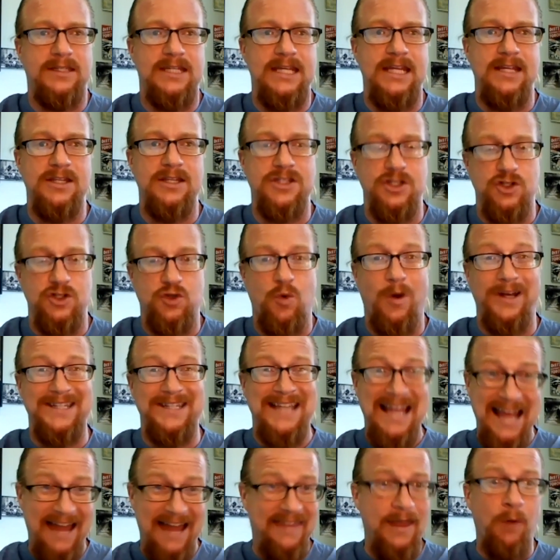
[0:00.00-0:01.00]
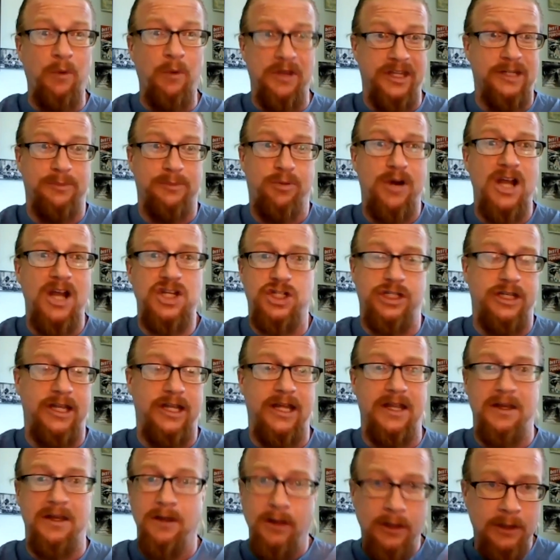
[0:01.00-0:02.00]
teens and 20s, And then when the depression
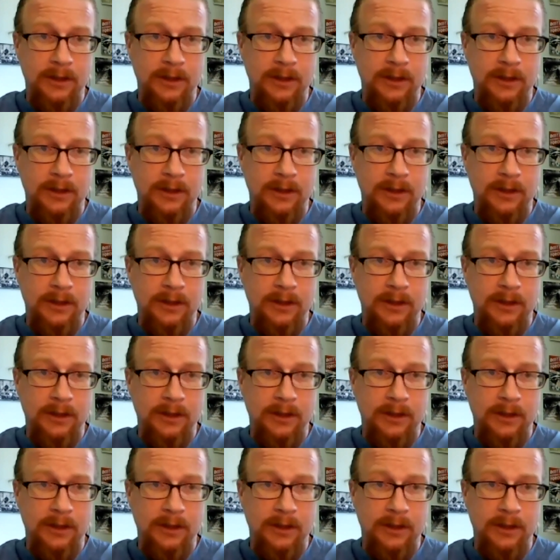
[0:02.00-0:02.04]
hit,